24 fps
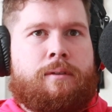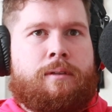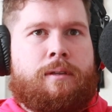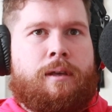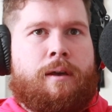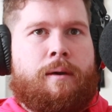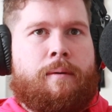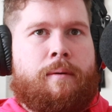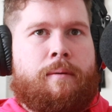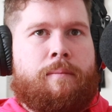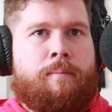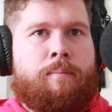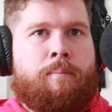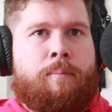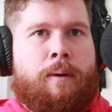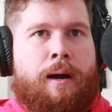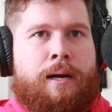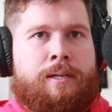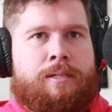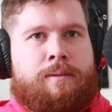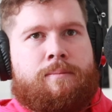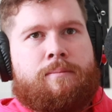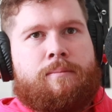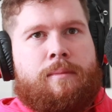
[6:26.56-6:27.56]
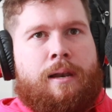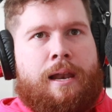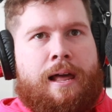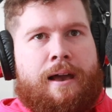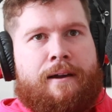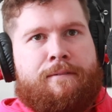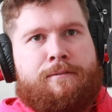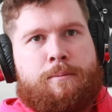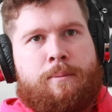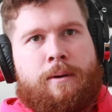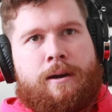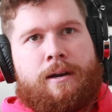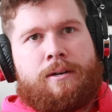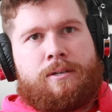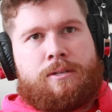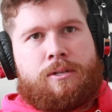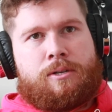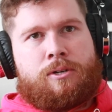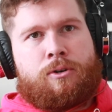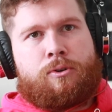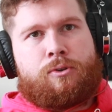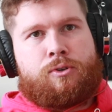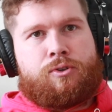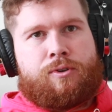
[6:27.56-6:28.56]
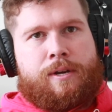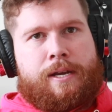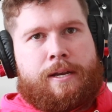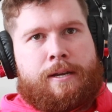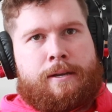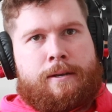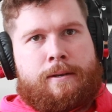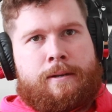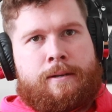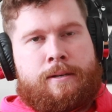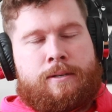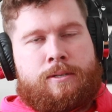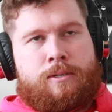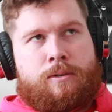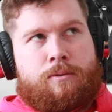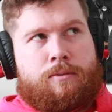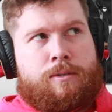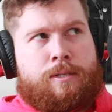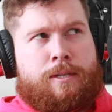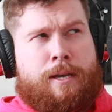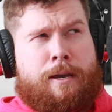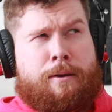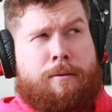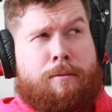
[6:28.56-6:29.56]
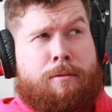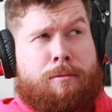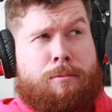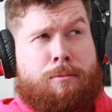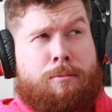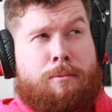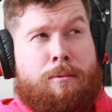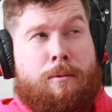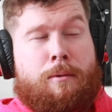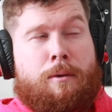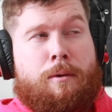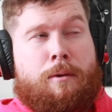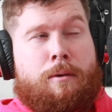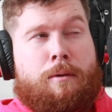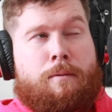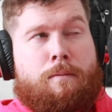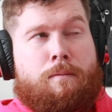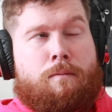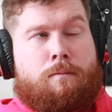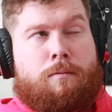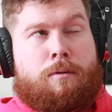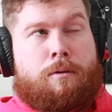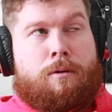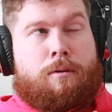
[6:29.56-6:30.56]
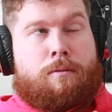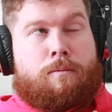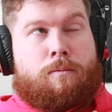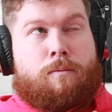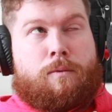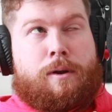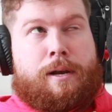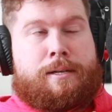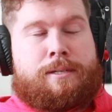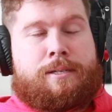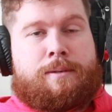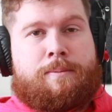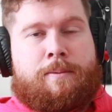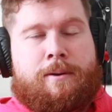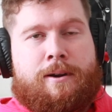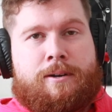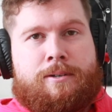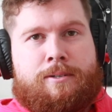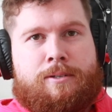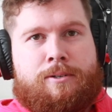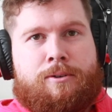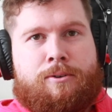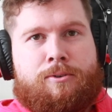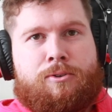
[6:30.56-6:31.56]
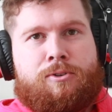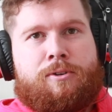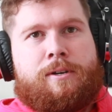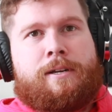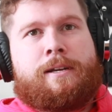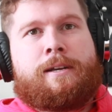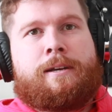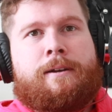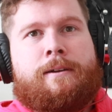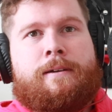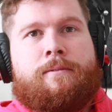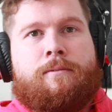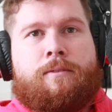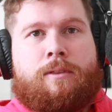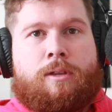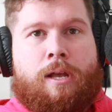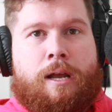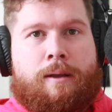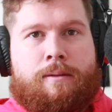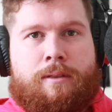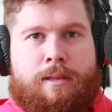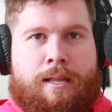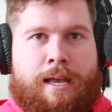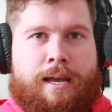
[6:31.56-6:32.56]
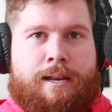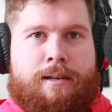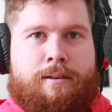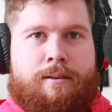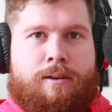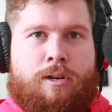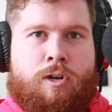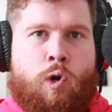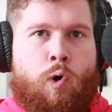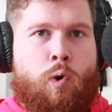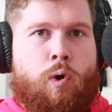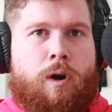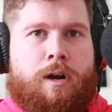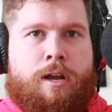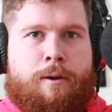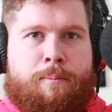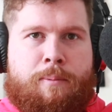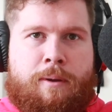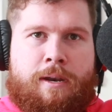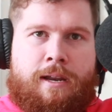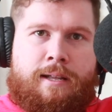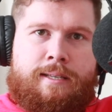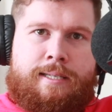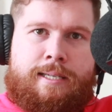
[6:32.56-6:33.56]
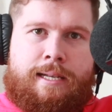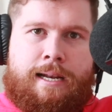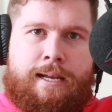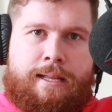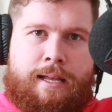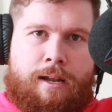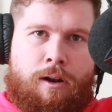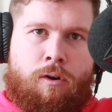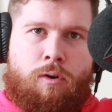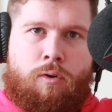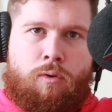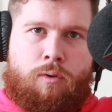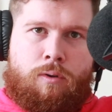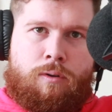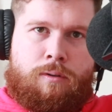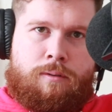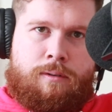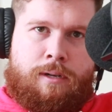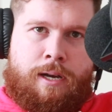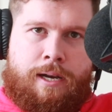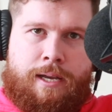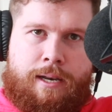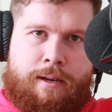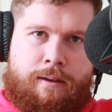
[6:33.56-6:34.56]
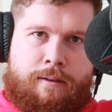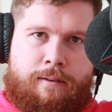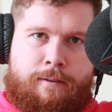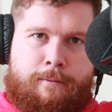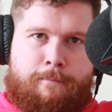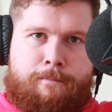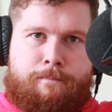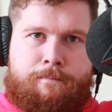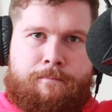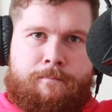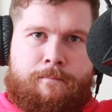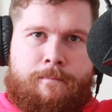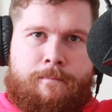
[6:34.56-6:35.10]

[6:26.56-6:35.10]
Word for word: the bottom left part of the country. So south, uh, west part of the country. That, that Cork Peninsula, that whole kind of...